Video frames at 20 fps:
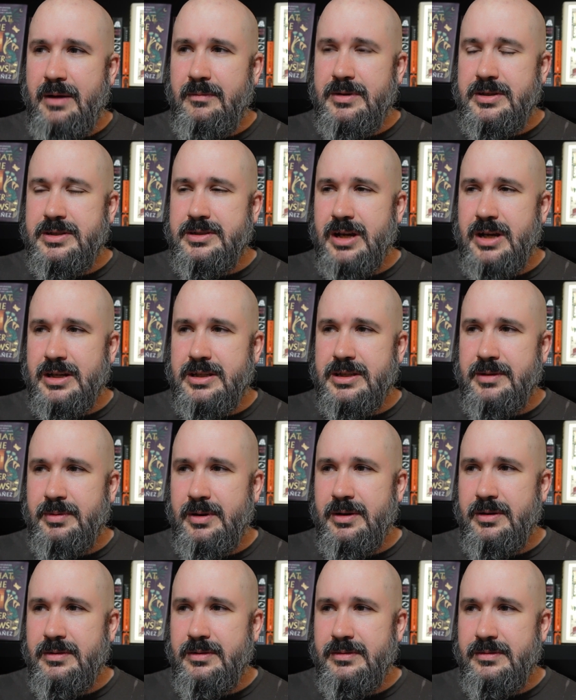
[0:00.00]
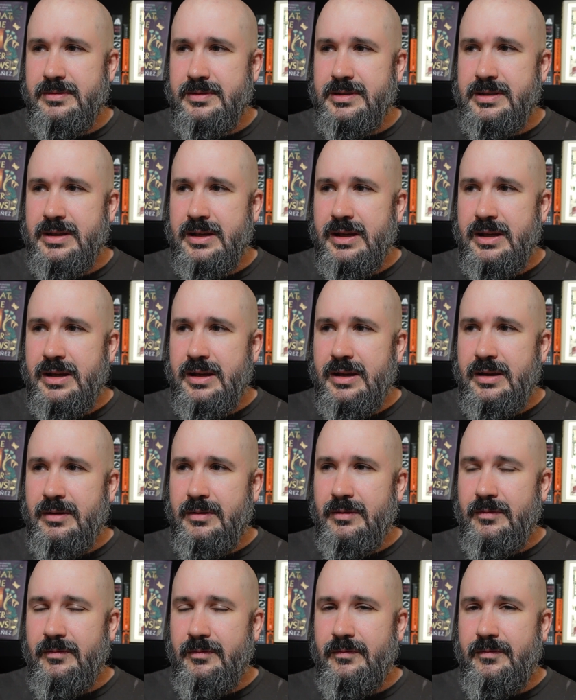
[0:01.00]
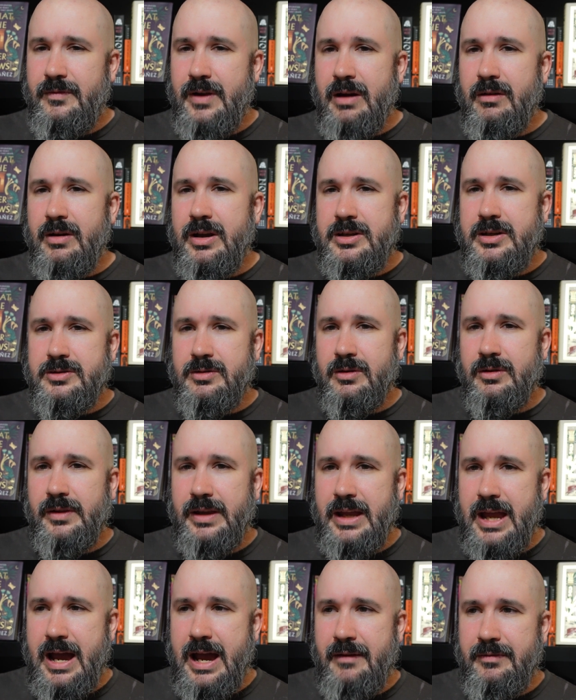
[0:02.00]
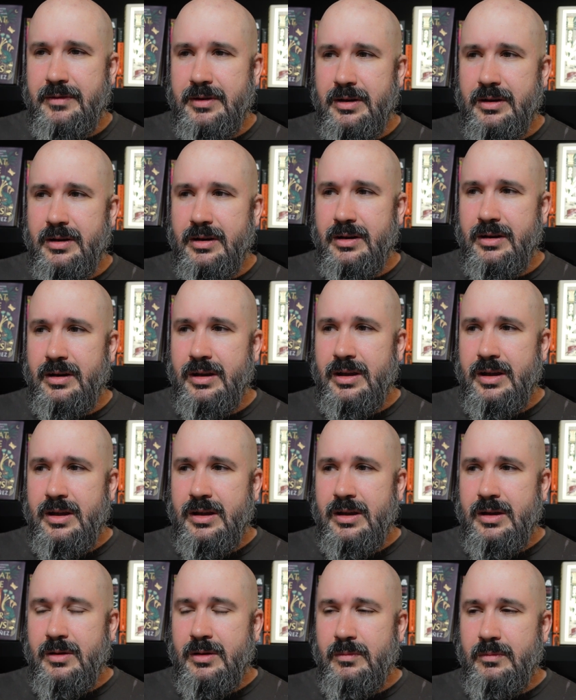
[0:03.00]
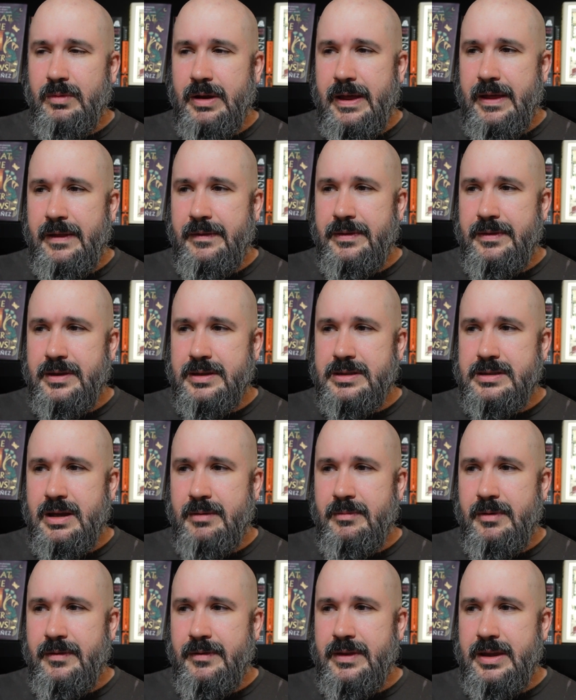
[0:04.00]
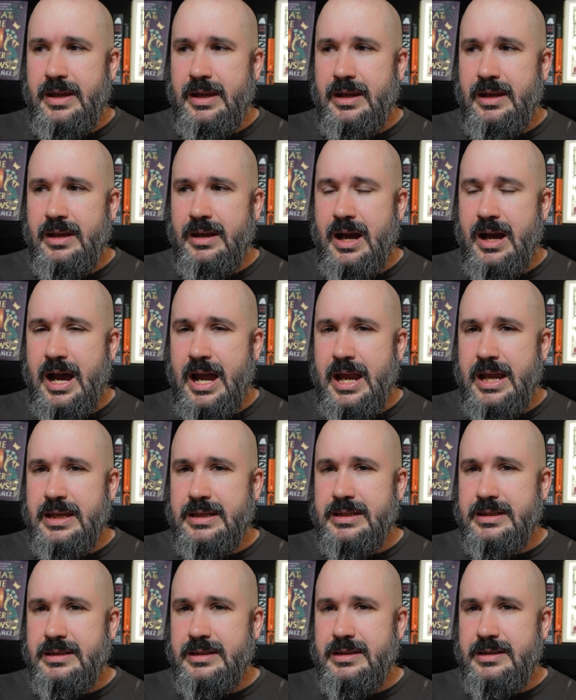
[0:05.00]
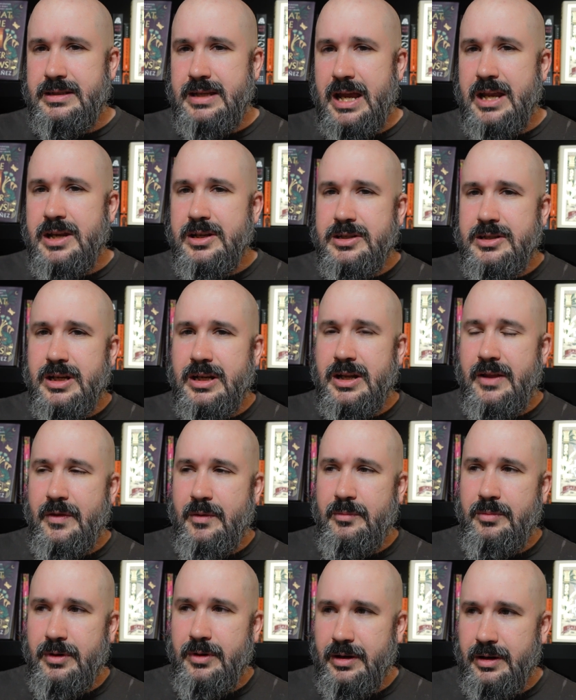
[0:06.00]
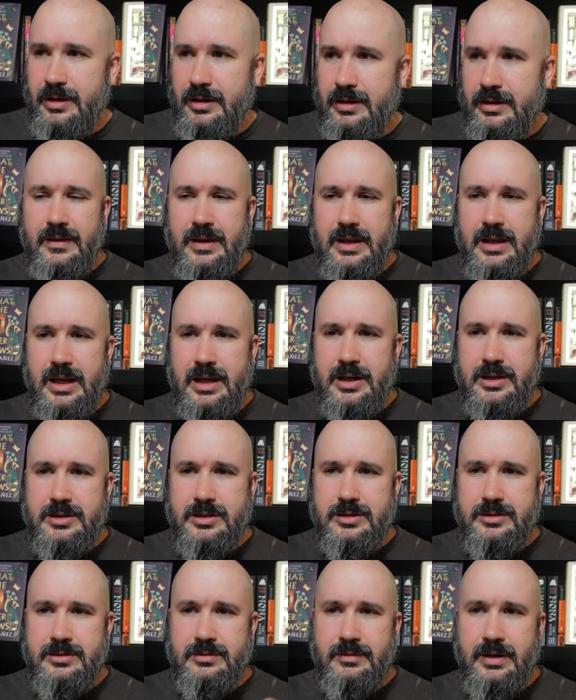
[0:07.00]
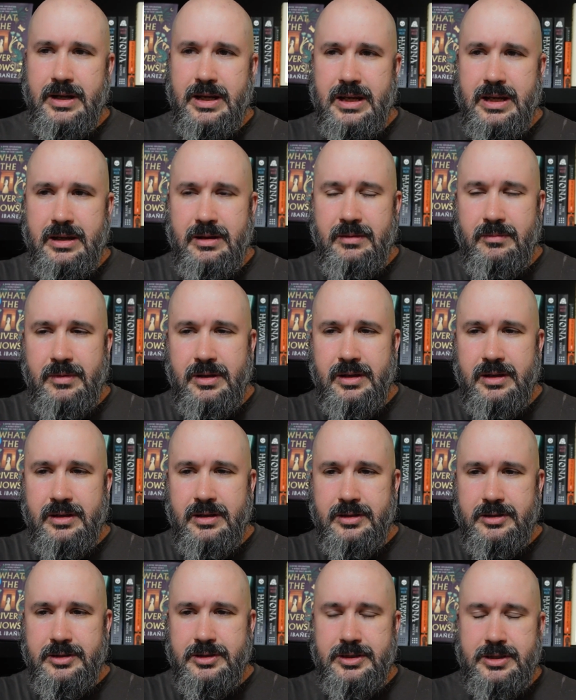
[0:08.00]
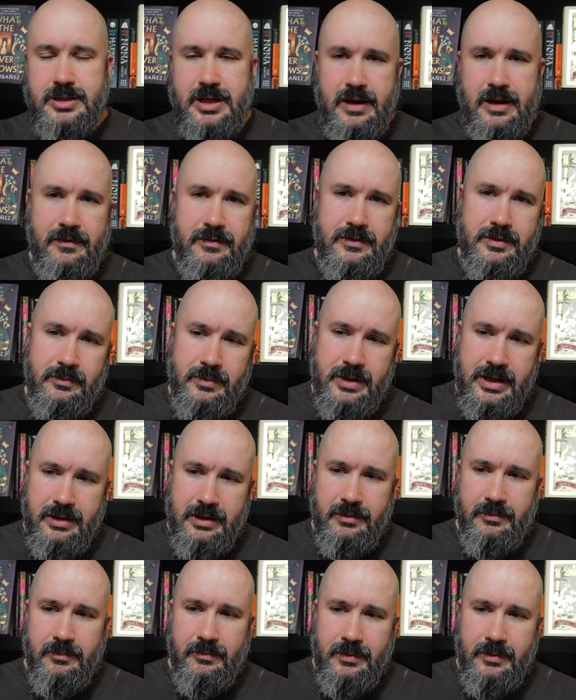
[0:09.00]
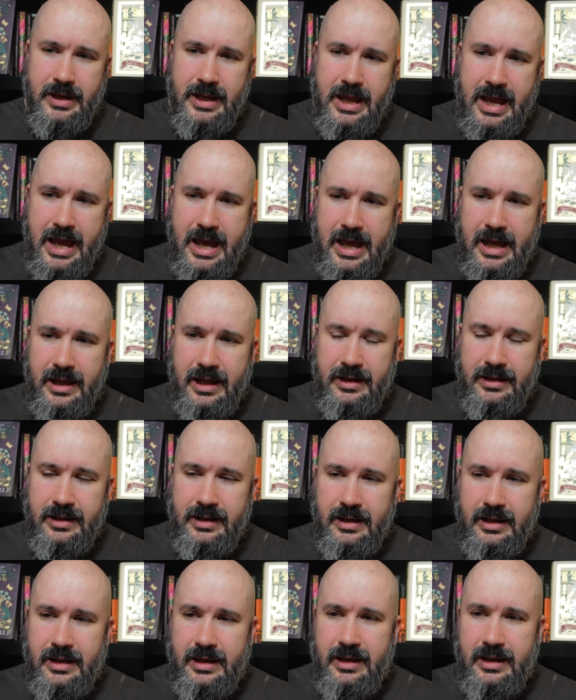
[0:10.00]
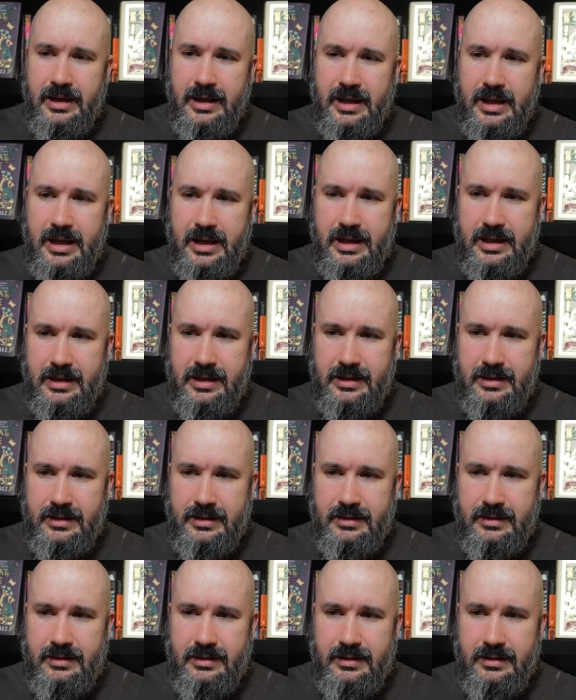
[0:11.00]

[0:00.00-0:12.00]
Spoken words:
was juxtaposed very shortly after with some of the highest tension in the book. The extreme shift we had in